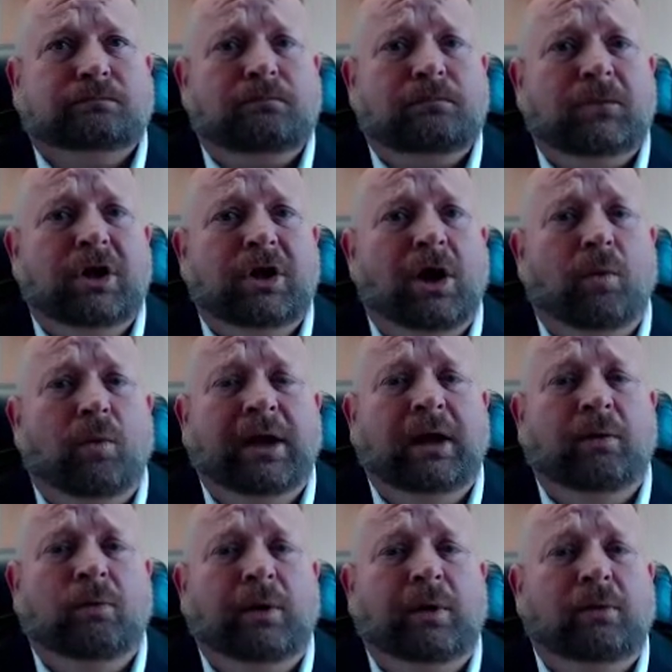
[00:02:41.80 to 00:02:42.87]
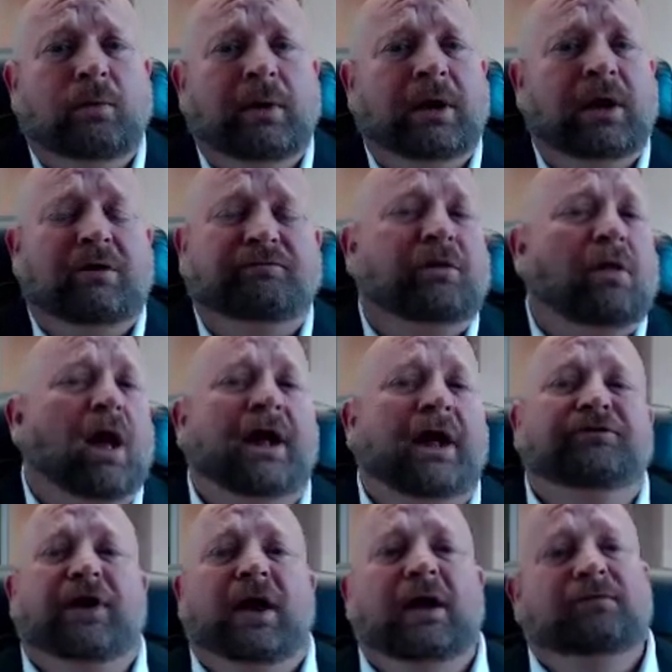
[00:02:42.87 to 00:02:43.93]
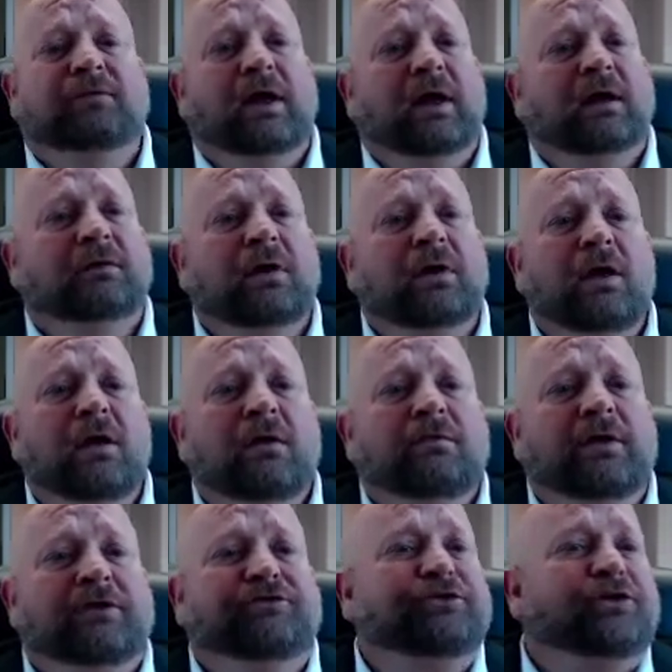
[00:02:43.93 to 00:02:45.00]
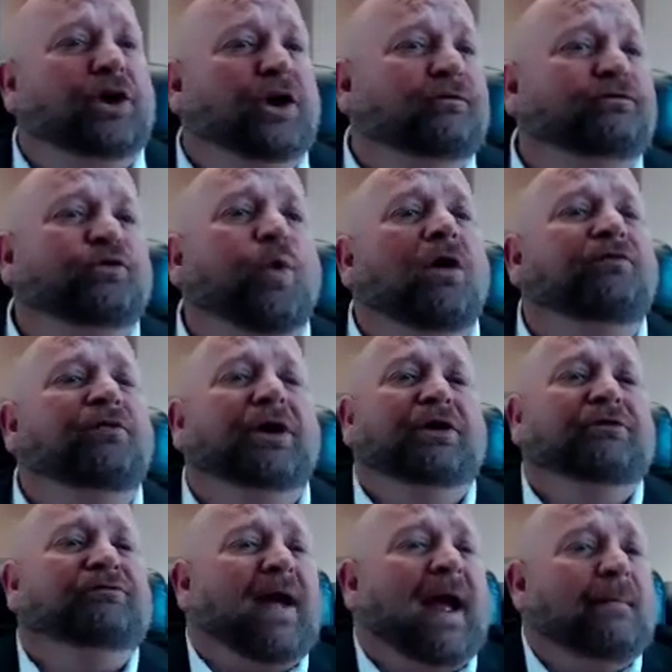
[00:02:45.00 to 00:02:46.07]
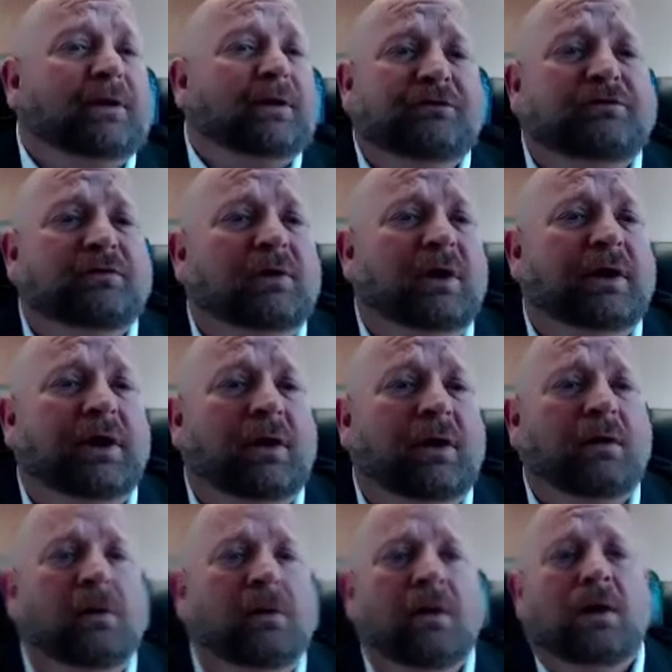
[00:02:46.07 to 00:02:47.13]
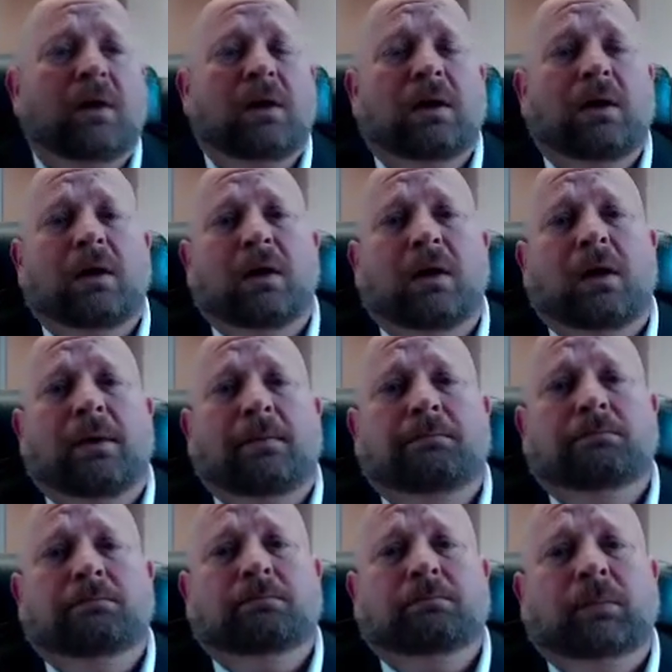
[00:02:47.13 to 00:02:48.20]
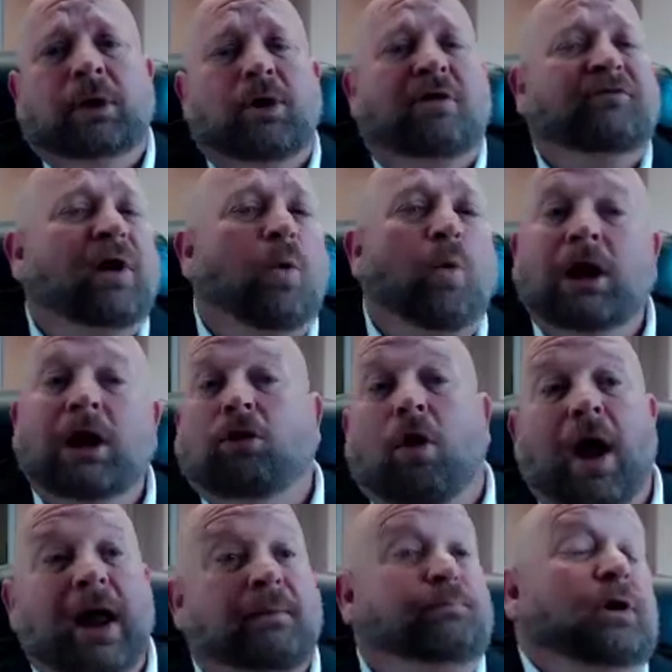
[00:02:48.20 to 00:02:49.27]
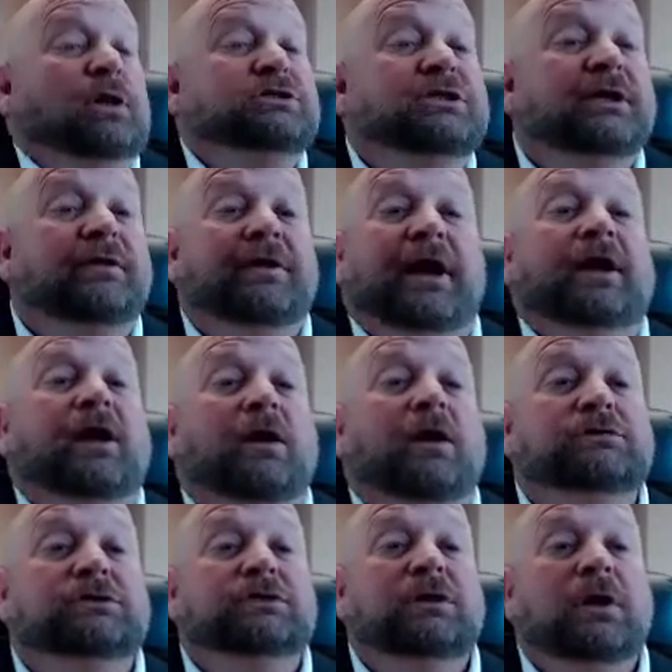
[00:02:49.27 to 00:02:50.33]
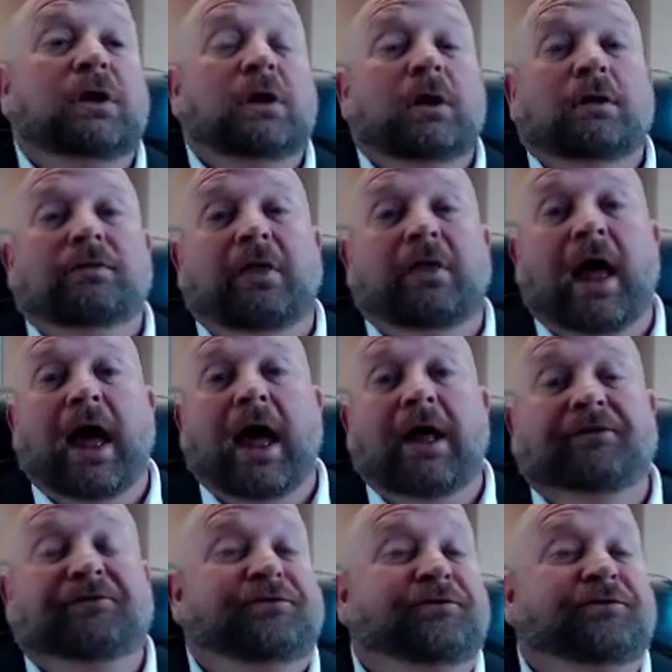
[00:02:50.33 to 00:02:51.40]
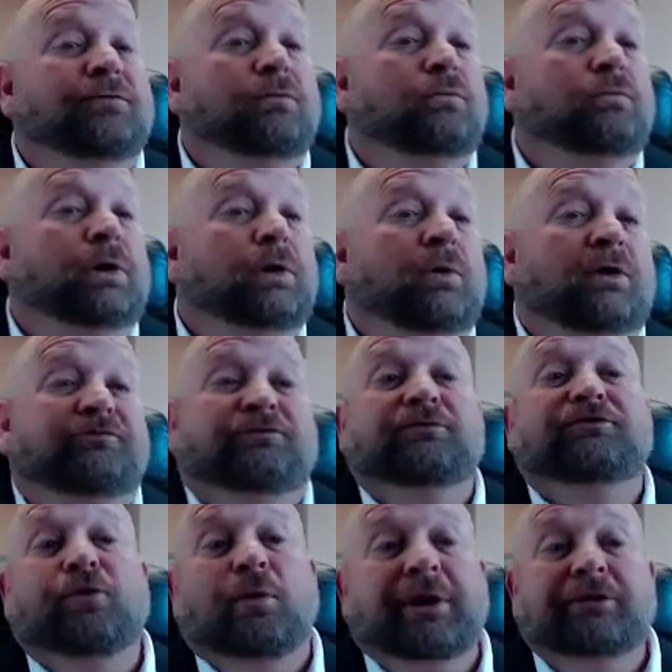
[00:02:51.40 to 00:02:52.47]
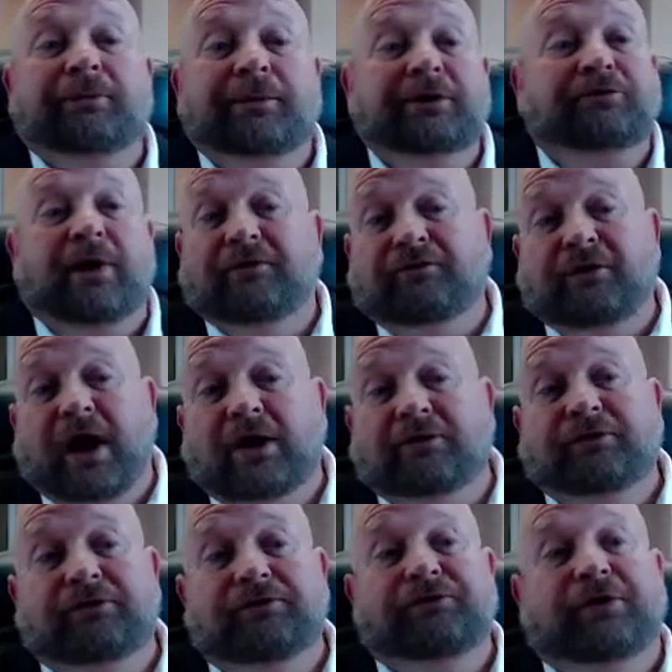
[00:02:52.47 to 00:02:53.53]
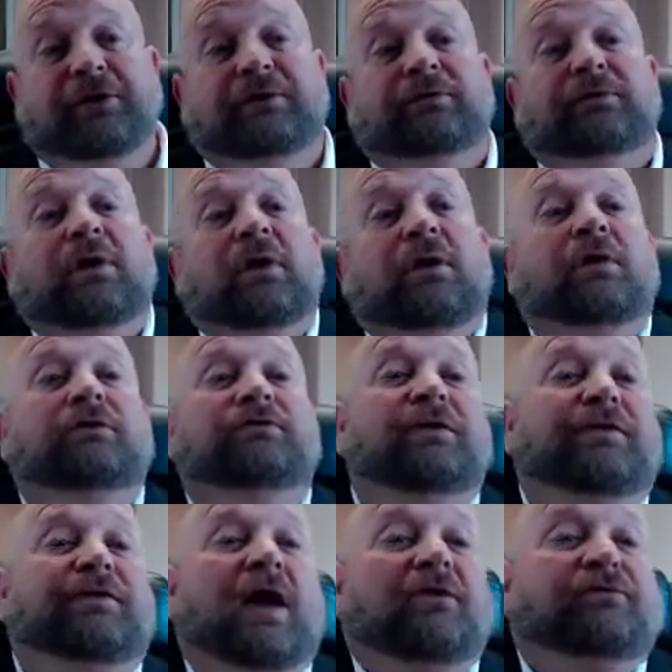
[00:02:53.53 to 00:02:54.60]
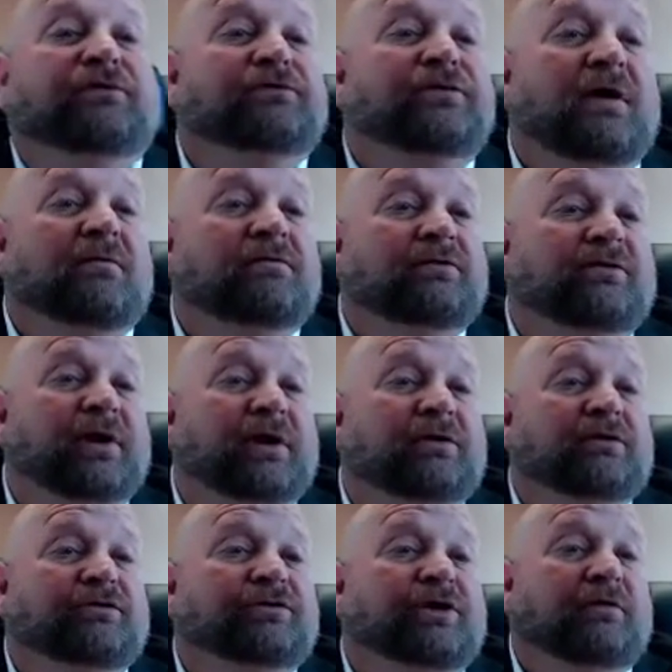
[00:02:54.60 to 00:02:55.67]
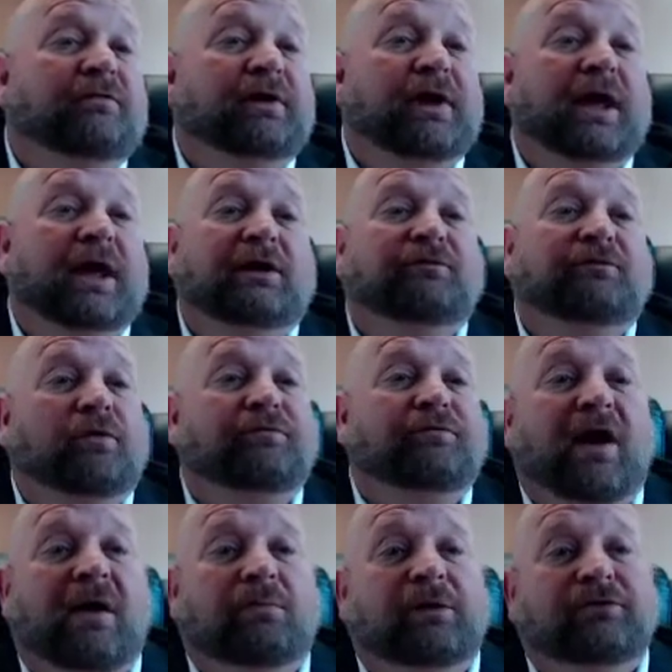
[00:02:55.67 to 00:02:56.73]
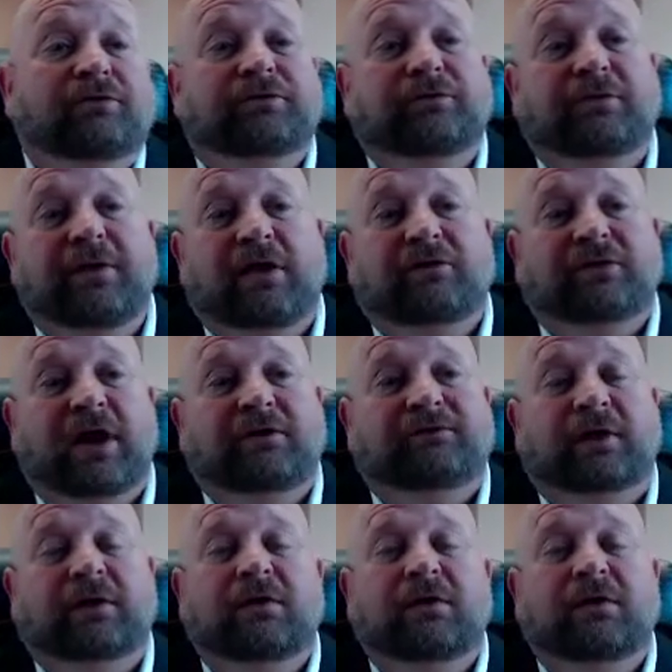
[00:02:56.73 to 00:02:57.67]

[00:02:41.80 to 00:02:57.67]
We have clients that serve 1,200 families a year. I've got one client personally that I coach that we went from 23 transactions in 2017 to serving 84 families in 2018.